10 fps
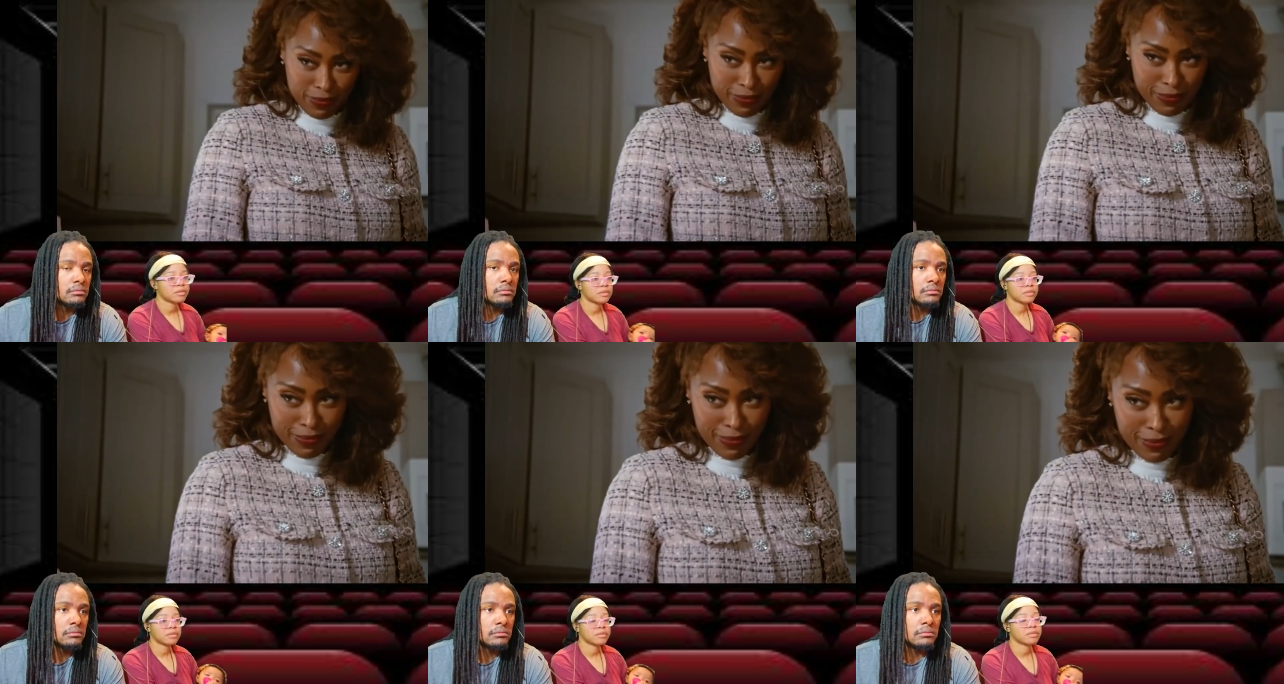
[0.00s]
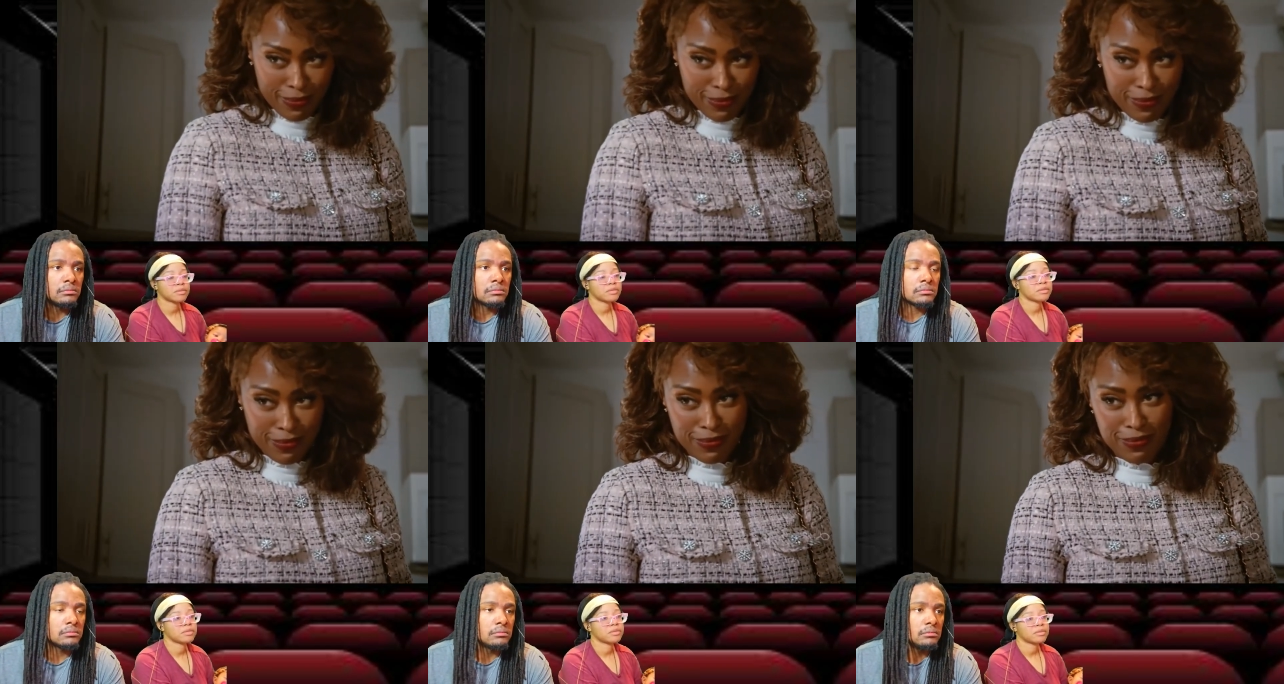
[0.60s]

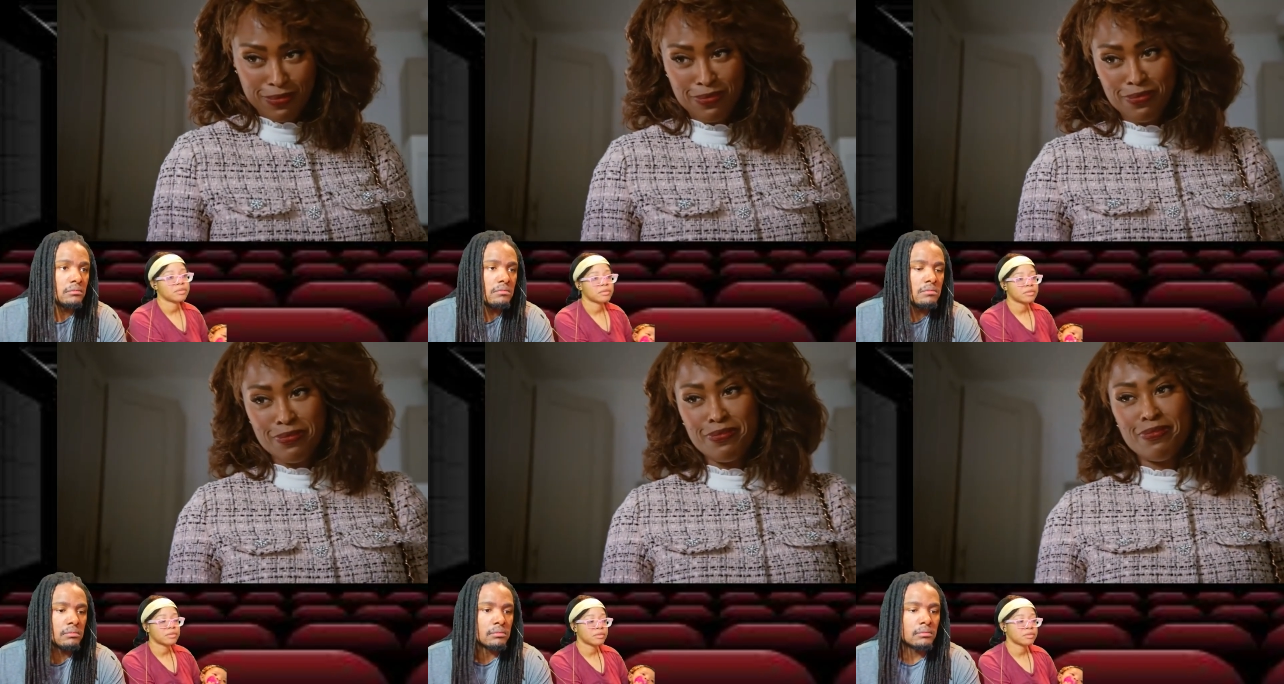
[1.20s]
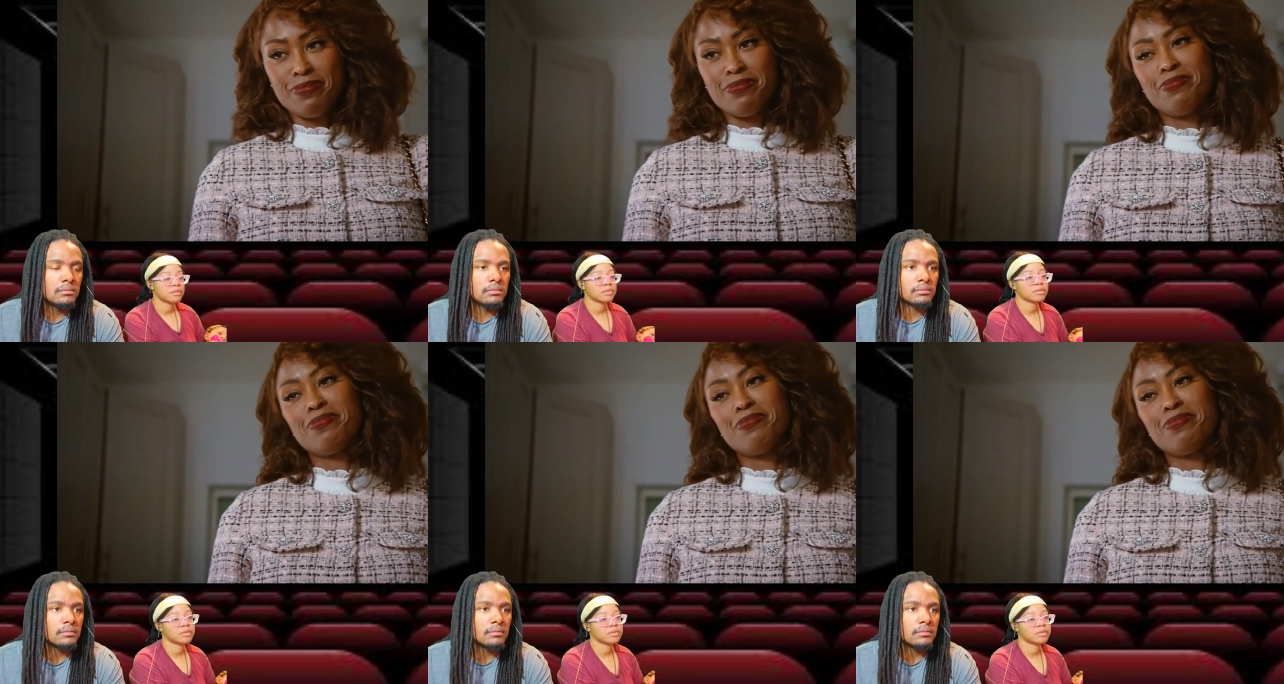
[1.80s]
Nobody speaks.